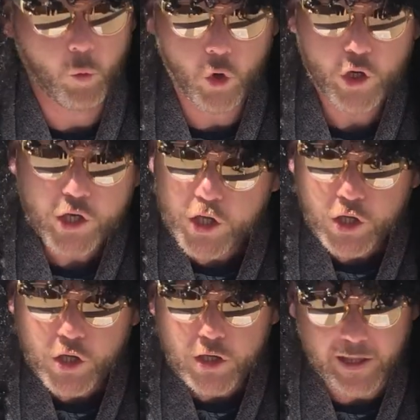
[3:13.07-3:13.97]
wood,
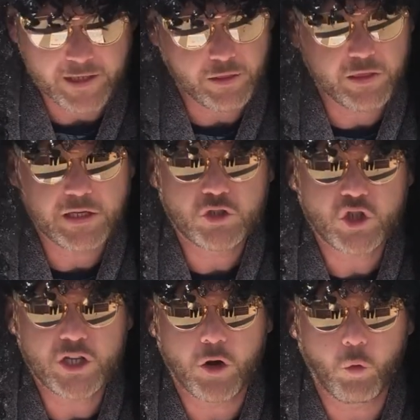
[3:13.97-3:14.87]
like a thin
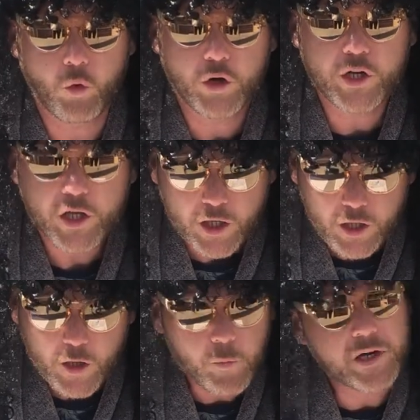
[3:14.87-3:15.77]
sheet of wood.
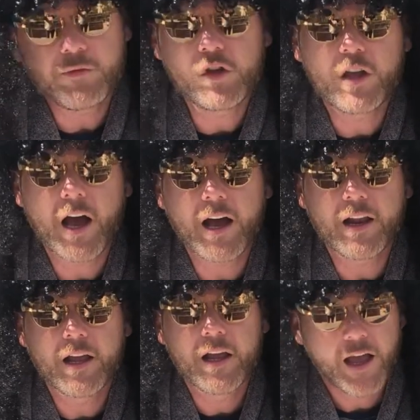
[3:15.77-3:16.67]
Whatever you got
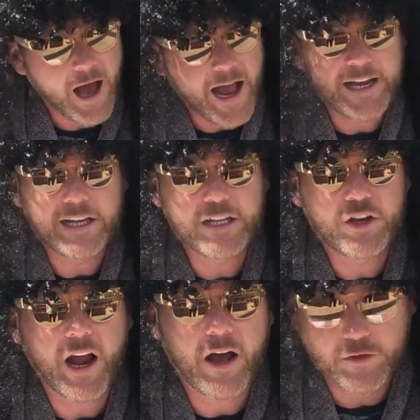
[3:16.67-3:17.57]
hiding in
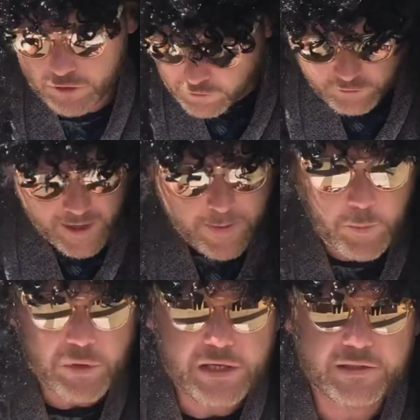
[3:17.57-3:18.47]
your house, go grab a
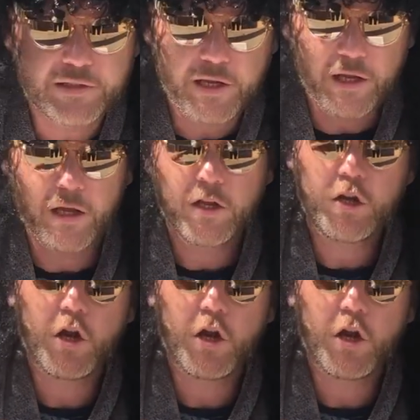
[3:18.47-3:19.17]
piece, you